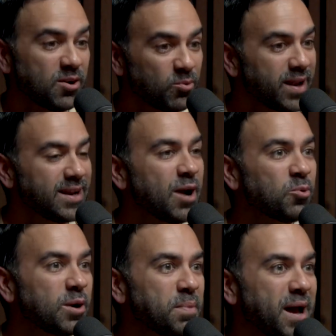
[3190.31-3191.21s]
Right now,
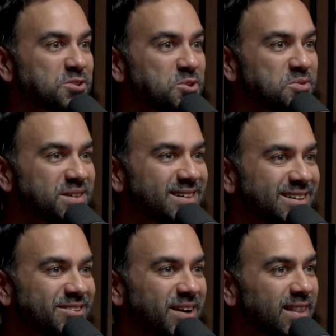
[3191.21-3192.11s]
we're in Passover.
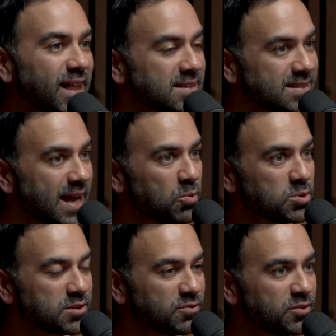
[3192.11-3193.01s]
Right, last night yeah.
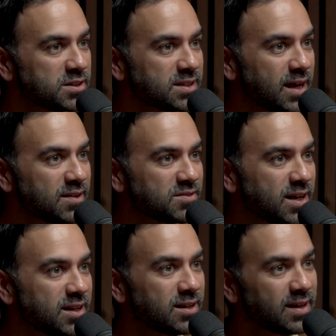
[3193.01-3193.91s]
was the first night of
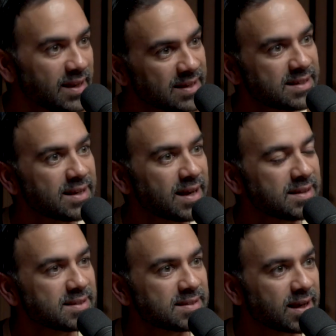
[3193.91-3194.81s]
Seder. Yeah.
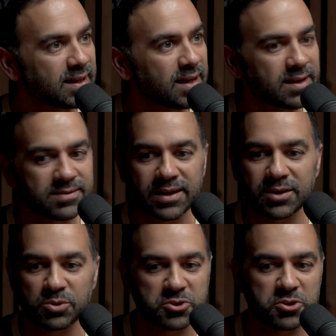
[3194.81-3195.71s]
Tonight's the second yeah, night of
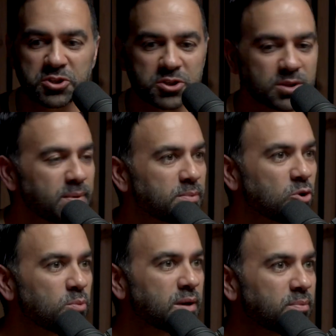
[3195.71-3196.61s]
Seder, which traditionally people
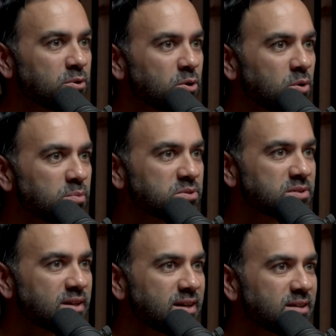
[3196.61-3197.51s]
open up their homes.
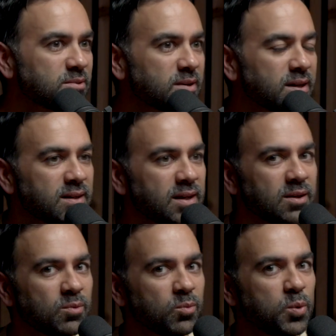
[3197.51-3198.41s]
Yes. Right,
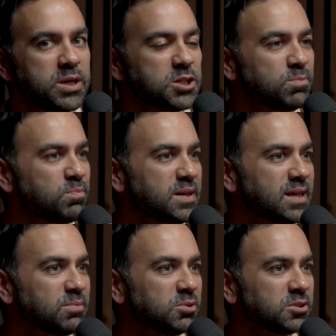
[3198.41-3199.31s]
we should
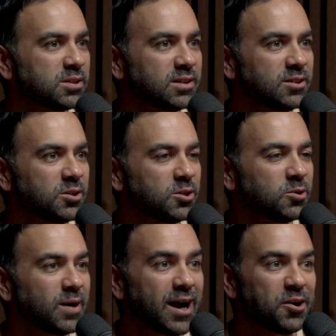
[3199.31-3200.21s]
be able to
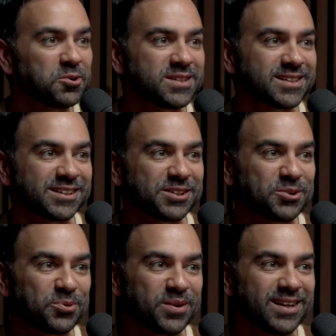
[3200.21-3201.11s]
know how to
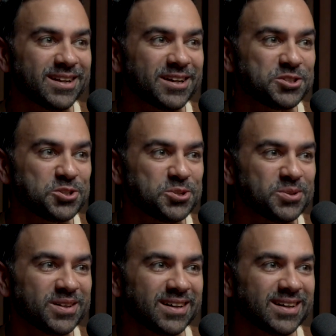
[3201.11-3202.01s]
greet a Jew.